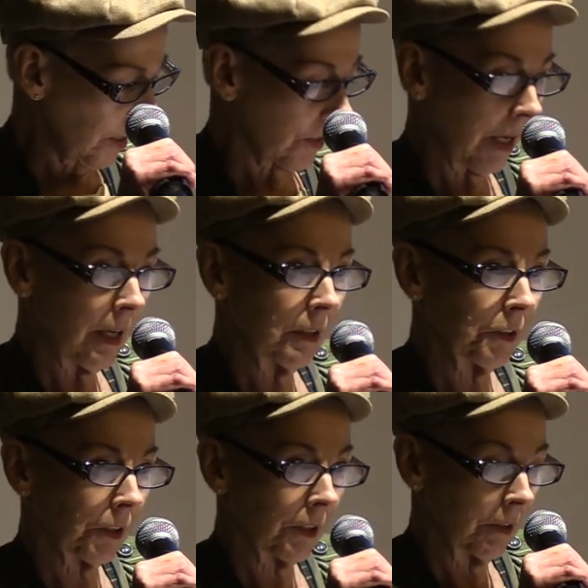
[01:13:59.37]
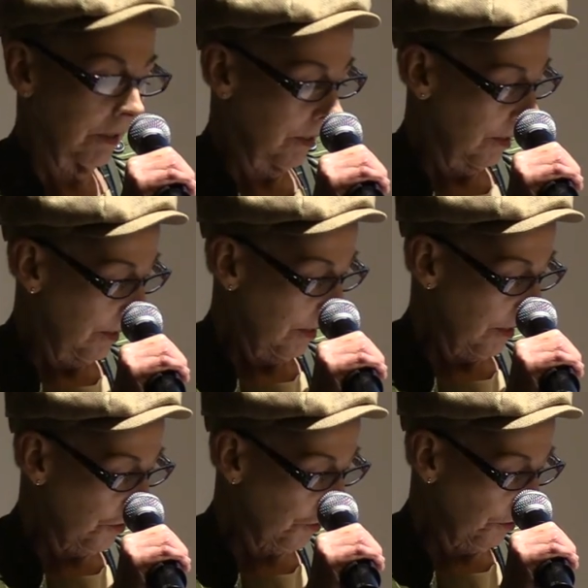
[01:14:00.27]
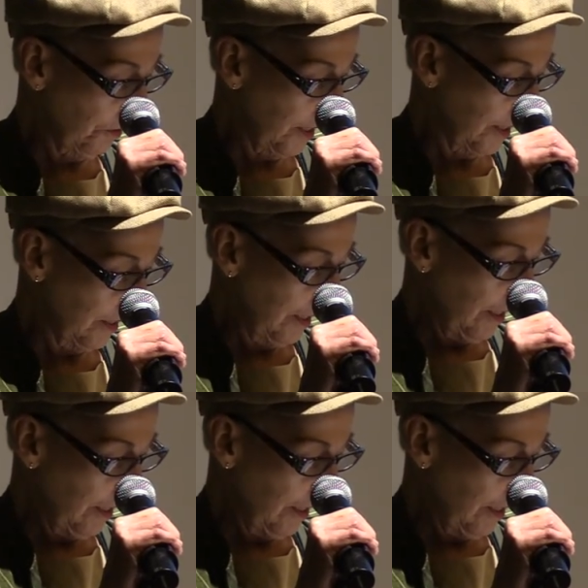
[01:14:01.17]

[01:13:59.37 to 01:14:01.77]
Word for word: his anger and stirring